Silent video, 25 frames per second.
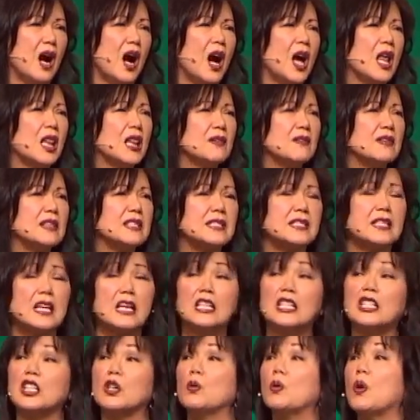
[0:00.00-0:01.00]
All of a
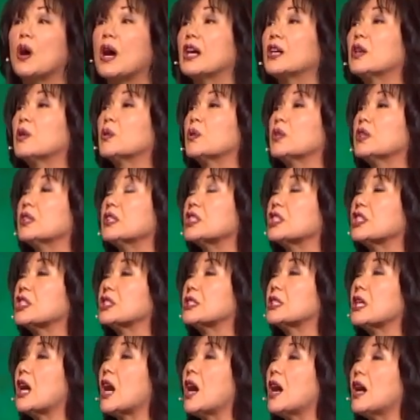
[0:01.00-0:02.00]
sudden, the water wheel
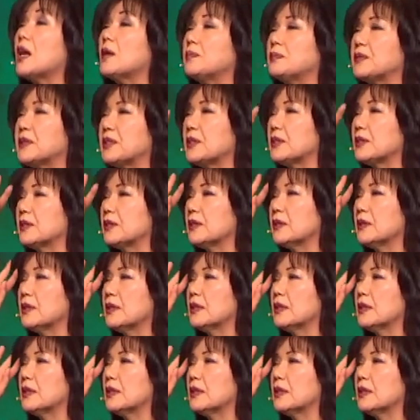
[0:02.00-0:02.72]
stopped.